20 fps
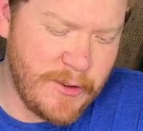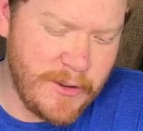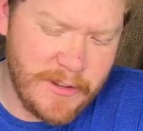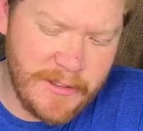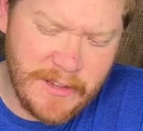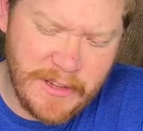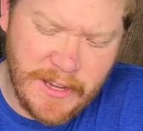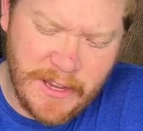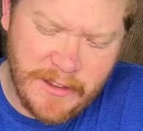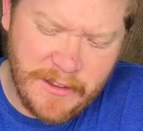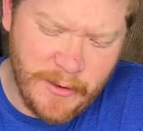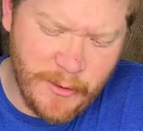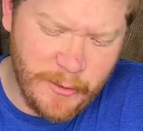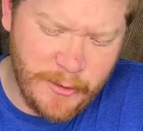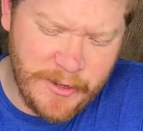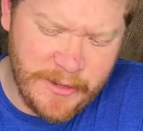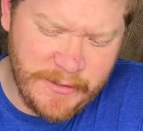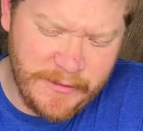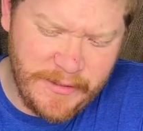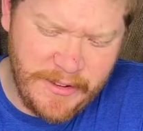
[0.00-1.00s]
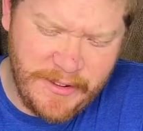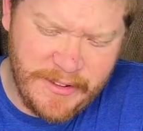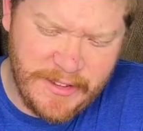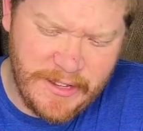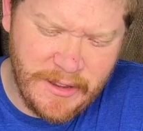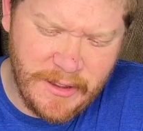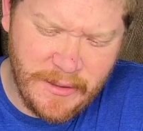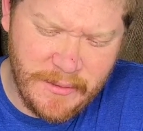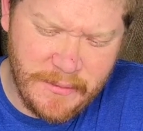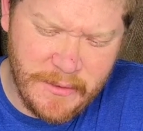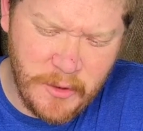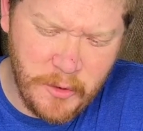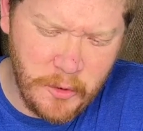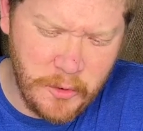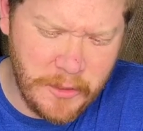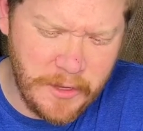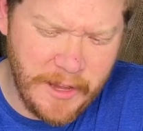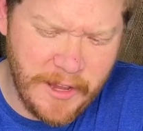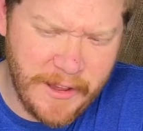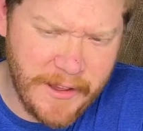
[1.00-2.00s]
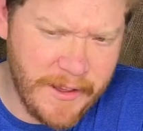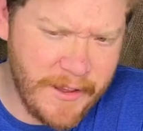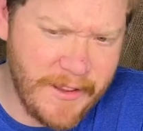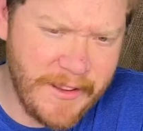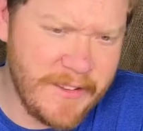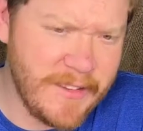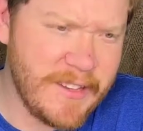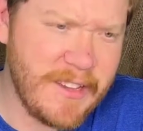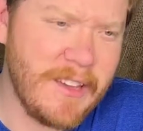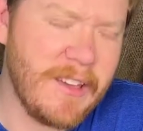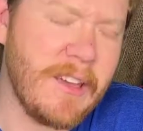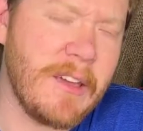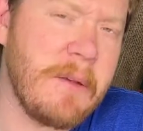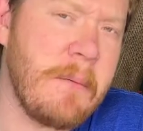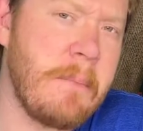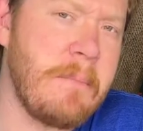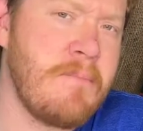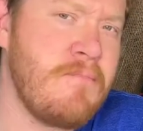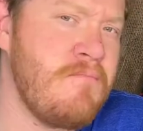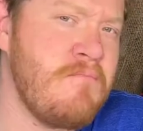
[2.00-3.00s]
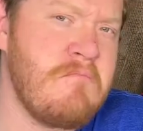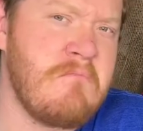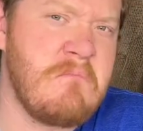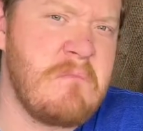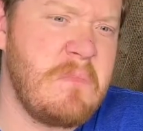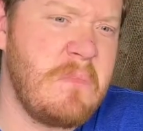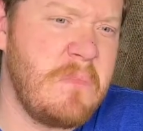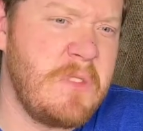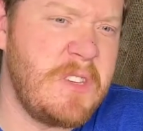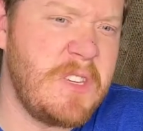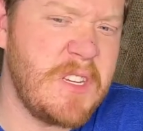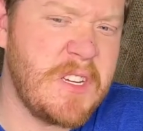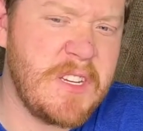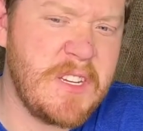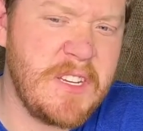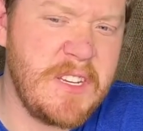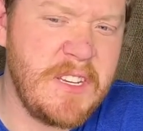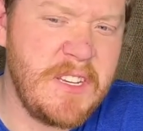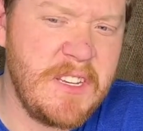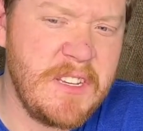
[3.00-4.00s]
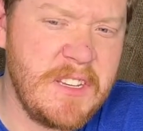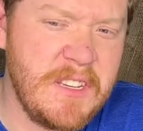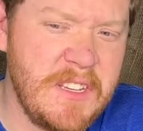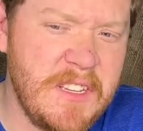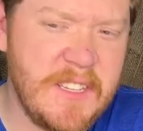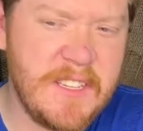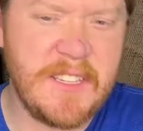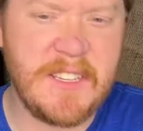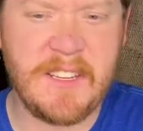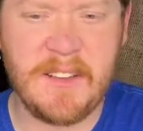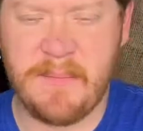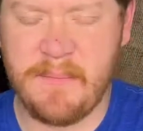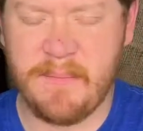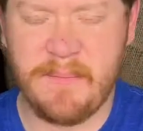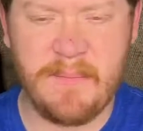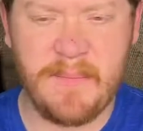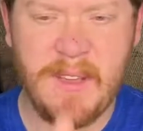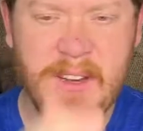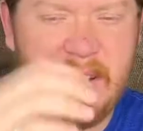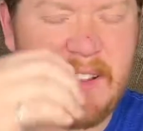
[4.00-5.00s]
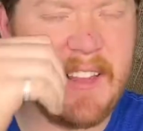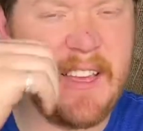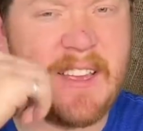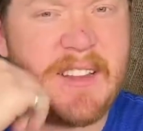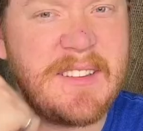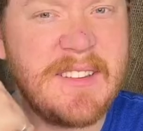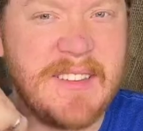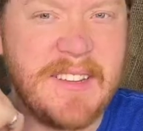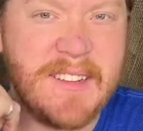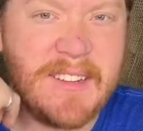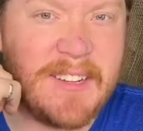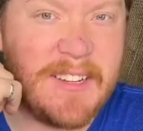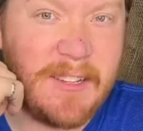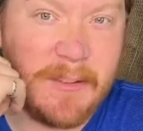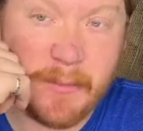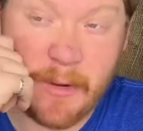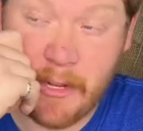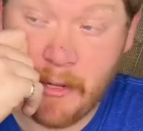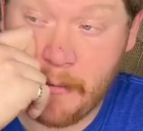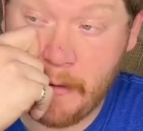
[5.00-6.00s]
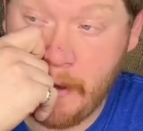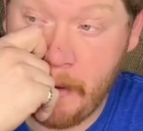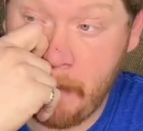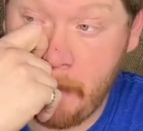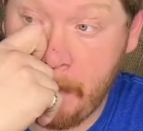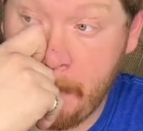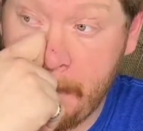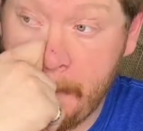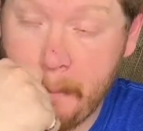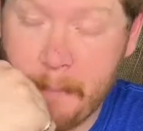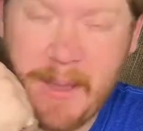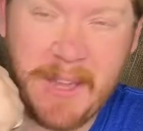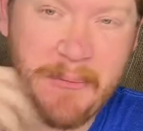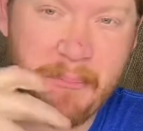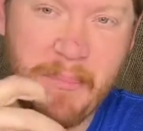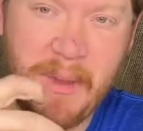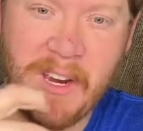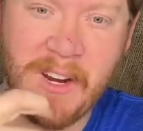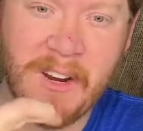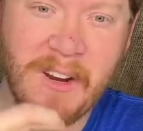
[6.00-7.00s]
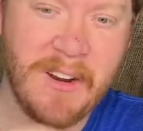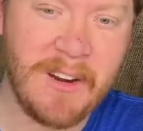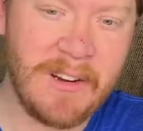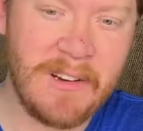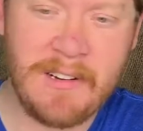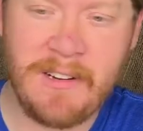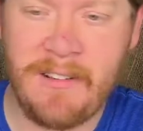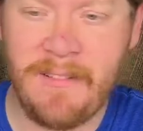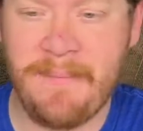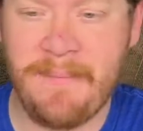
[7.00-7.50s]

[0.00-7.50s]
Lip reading: and the guy that owned it, he's an old guy. He's like 60s, mid to late 60s probably. Big beard.